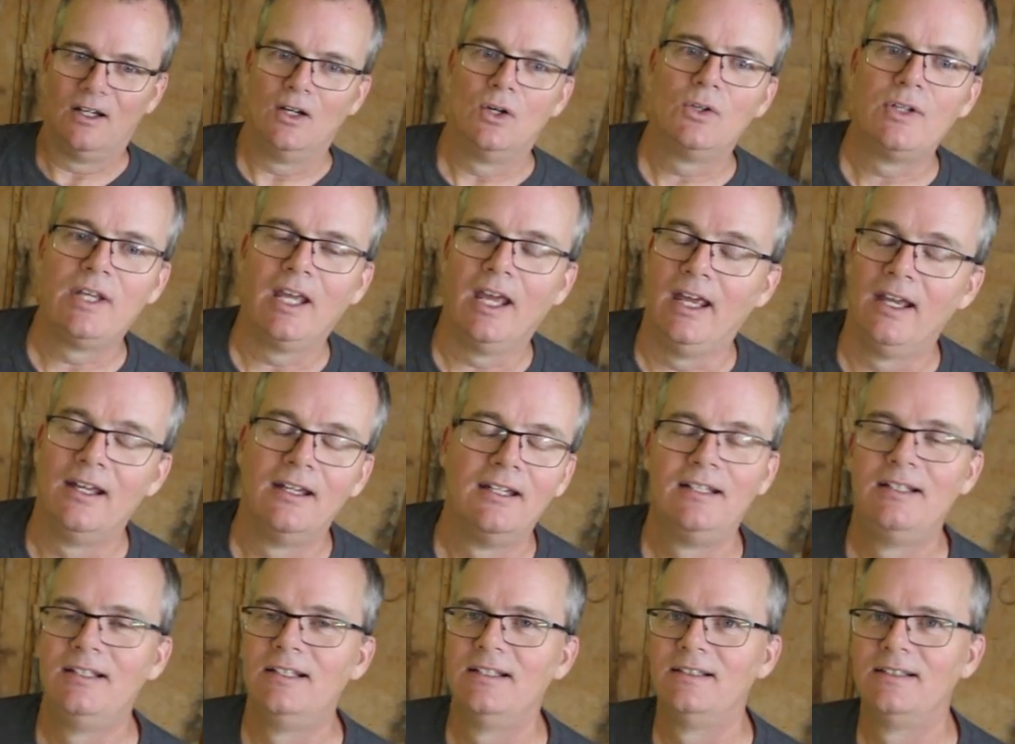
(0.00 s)
Okay.
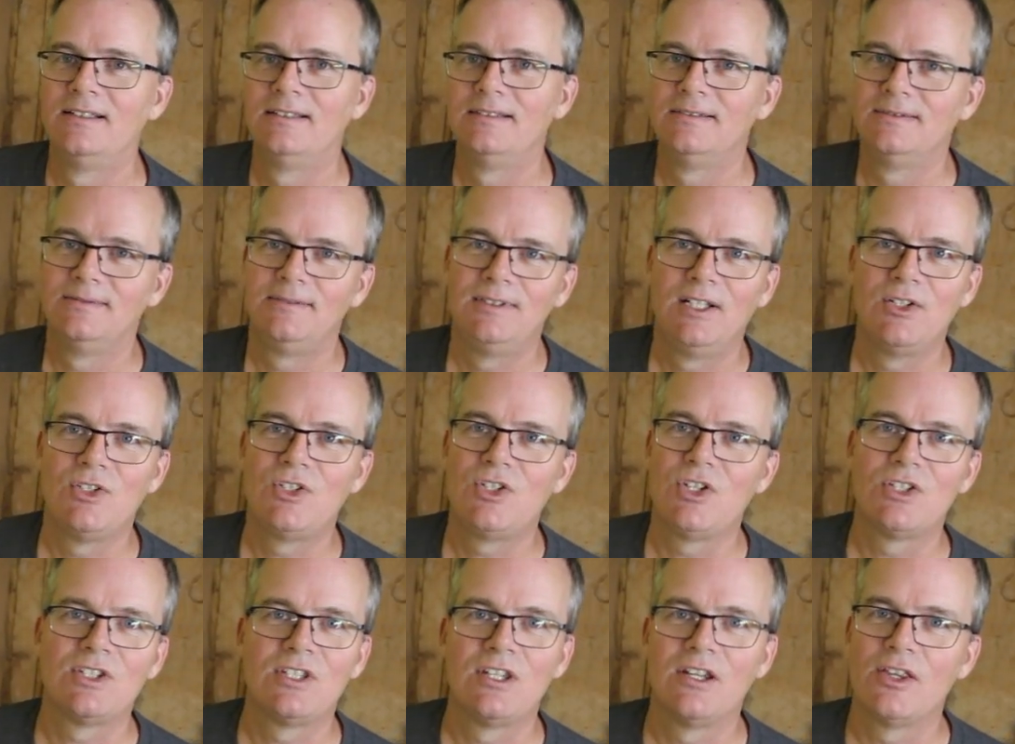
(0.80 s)

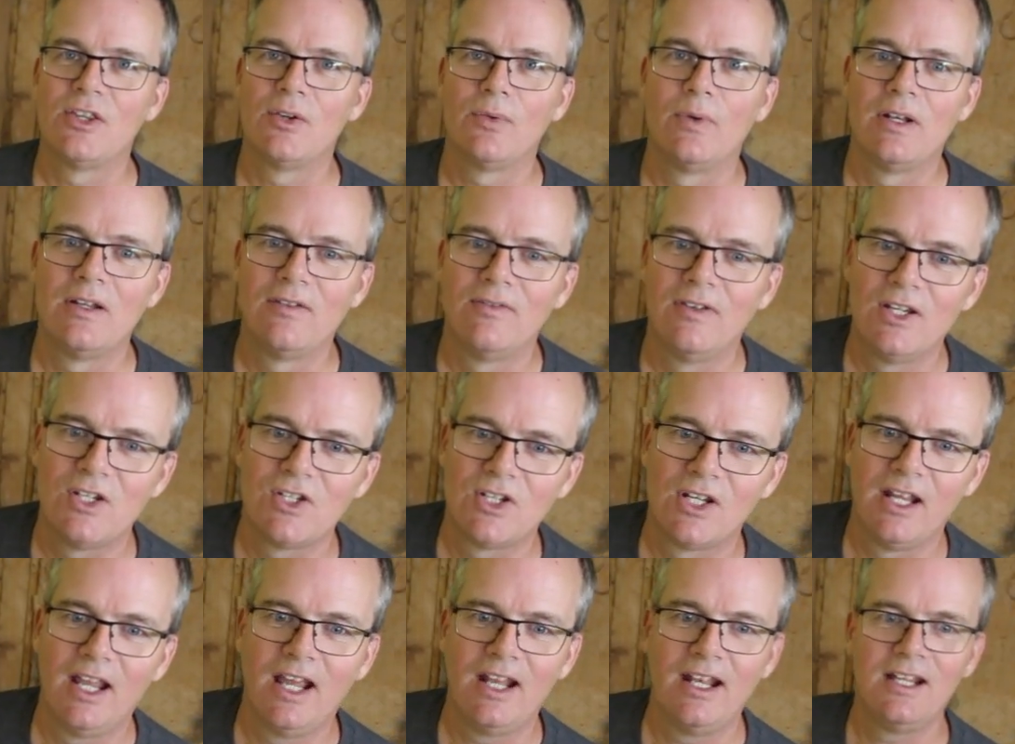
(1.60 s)
There's just another
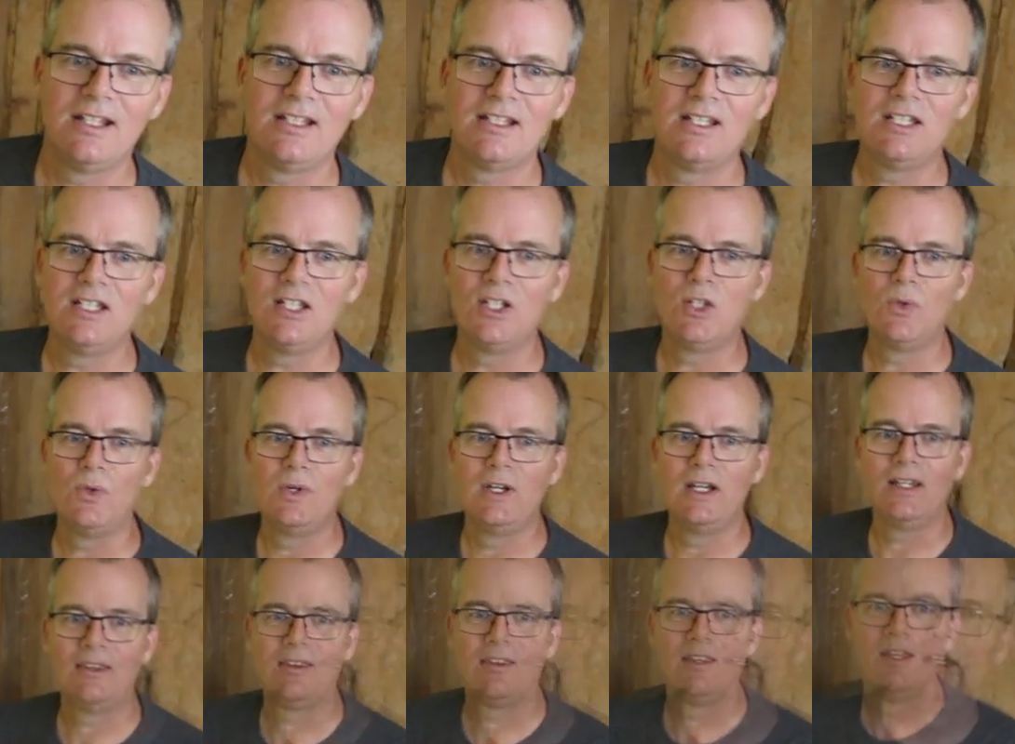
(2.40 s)
renovation headache to deal
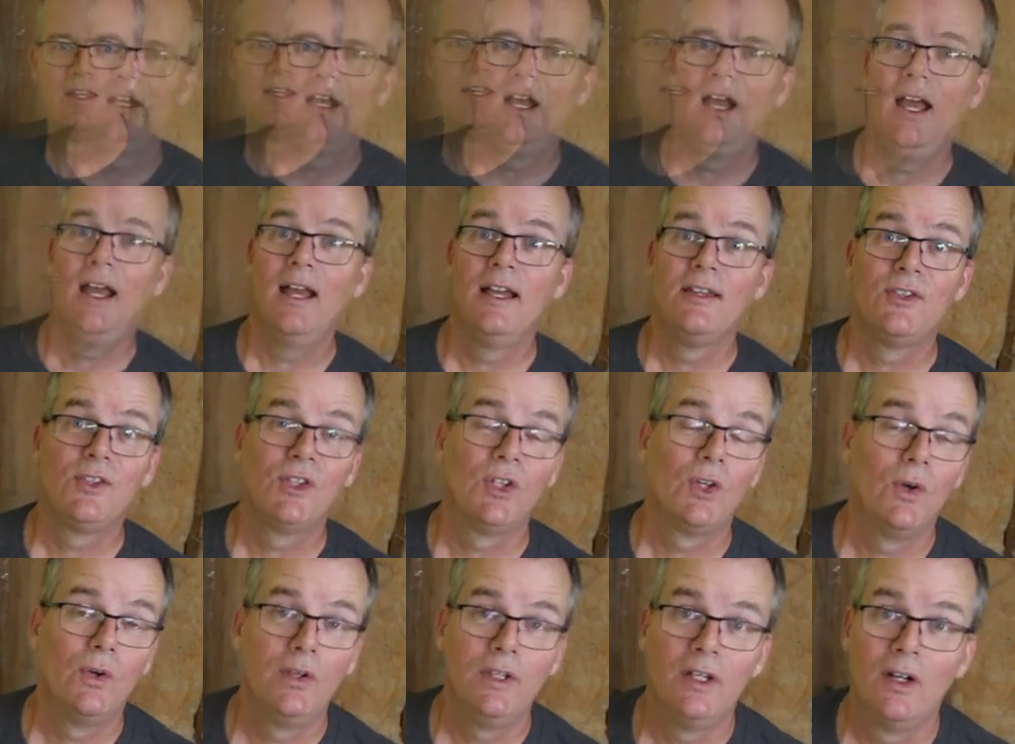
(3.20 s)
with. And
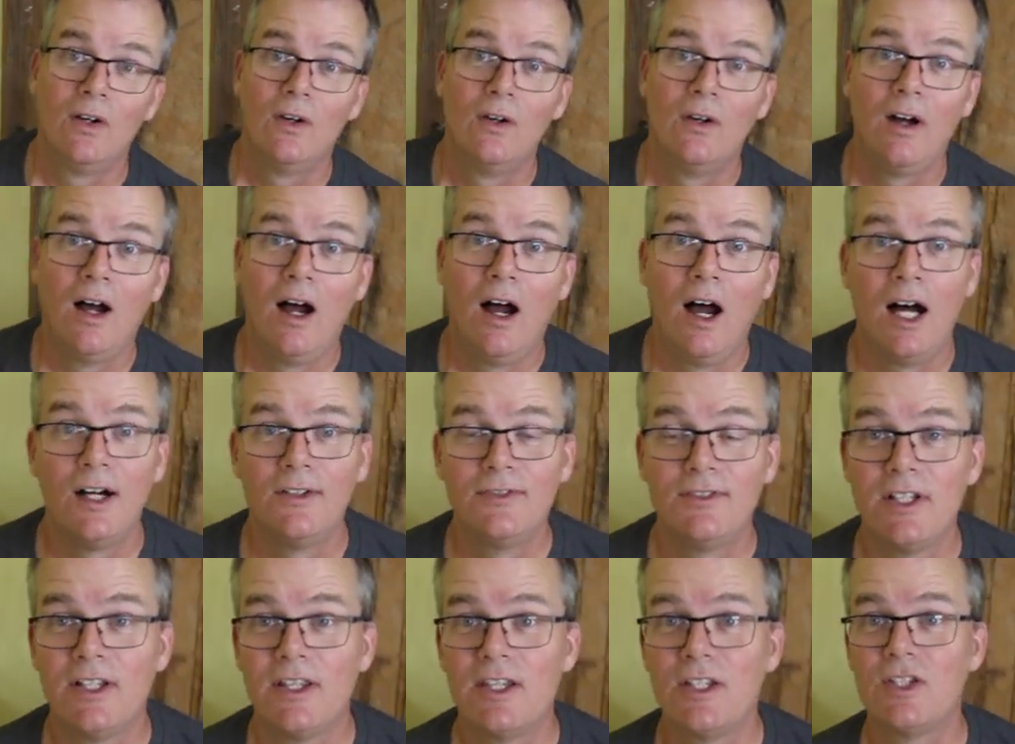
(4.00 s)
so, you know,
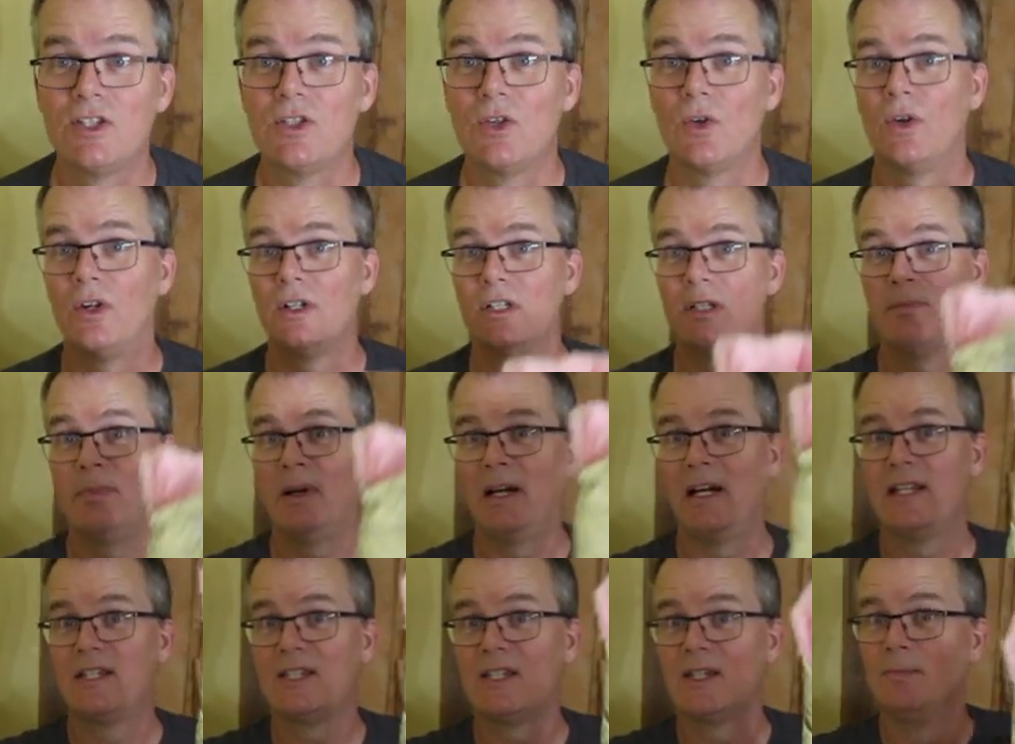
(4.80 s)
off to the store to
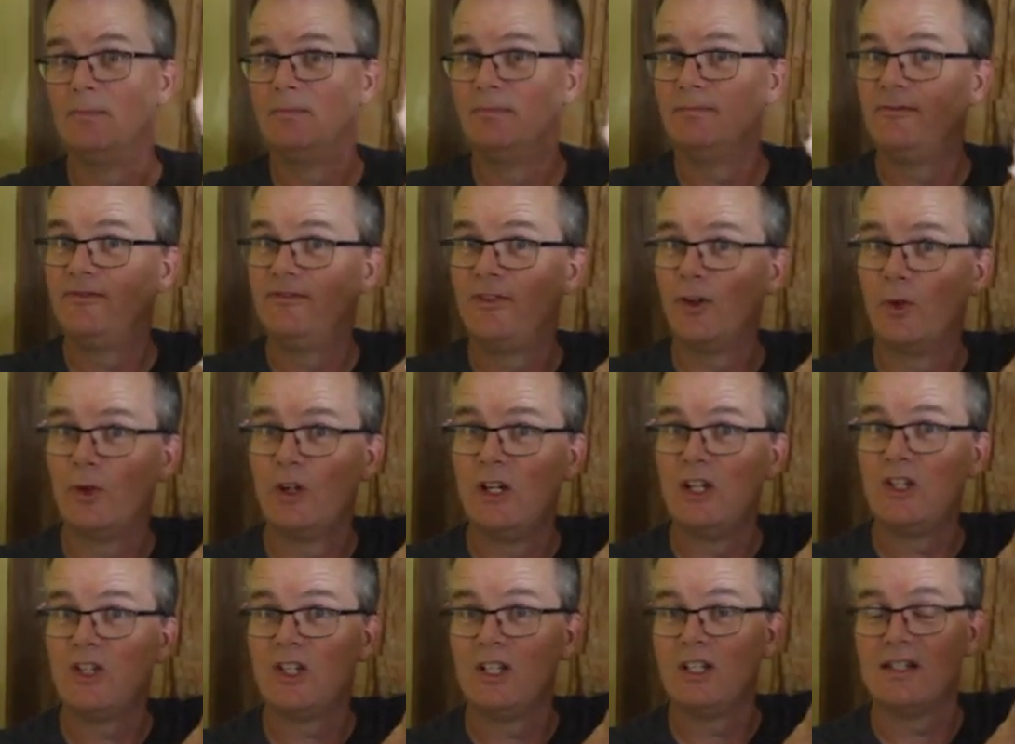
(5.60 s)
buy some
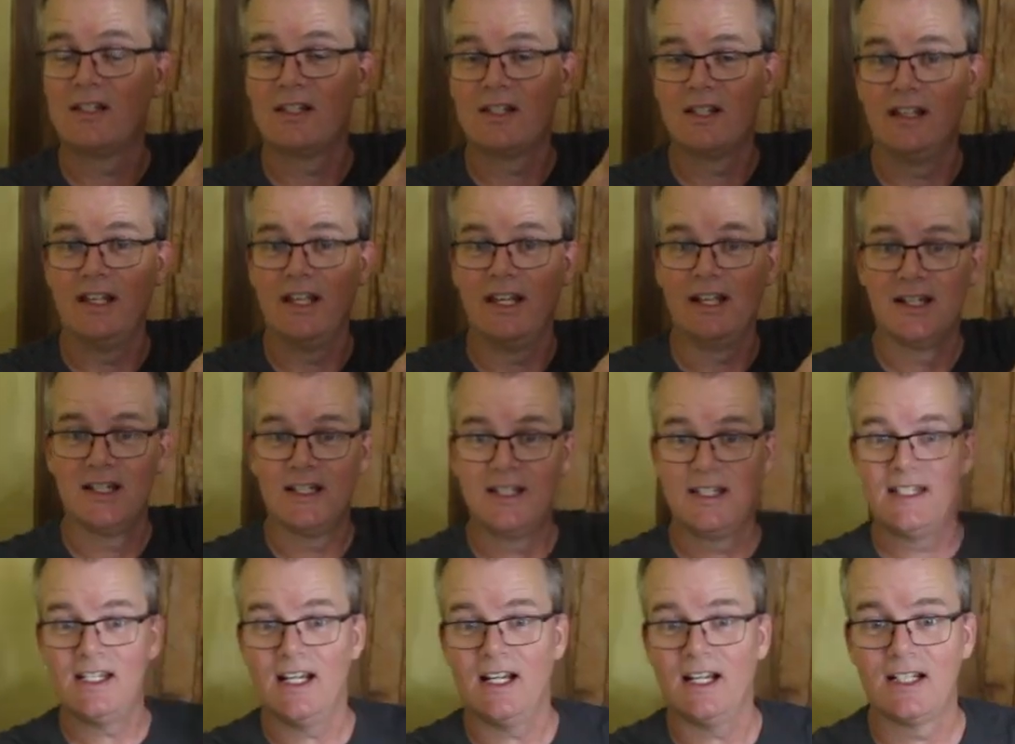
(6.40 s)
4-inch
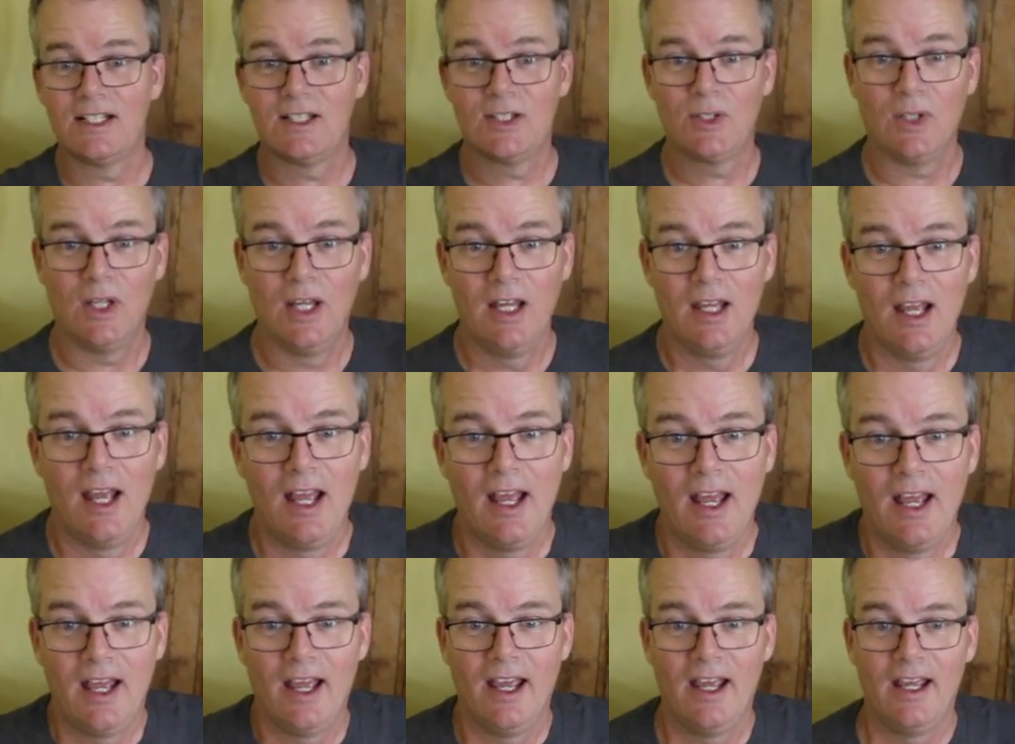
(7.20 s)
insulated duct.
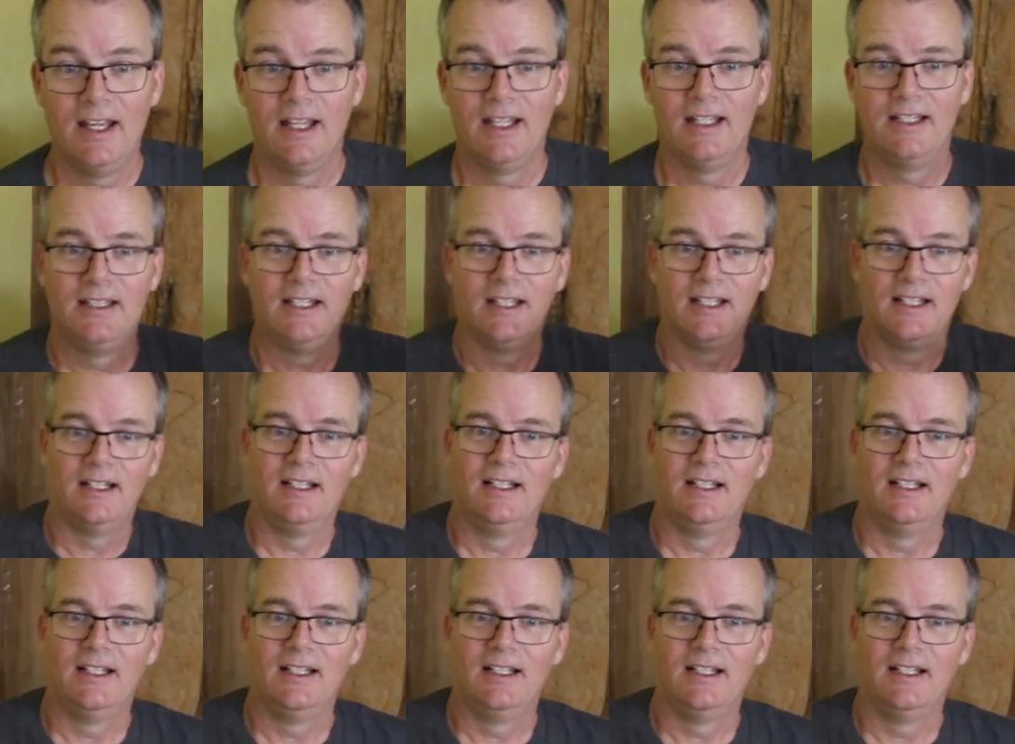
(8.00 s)
And